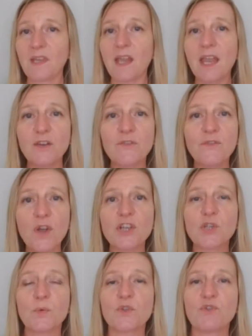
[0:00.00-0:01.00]
In a
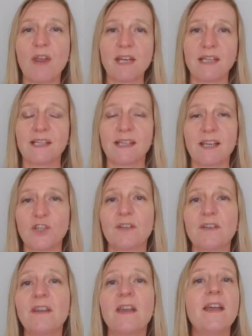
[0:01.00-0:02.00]
virtual training session,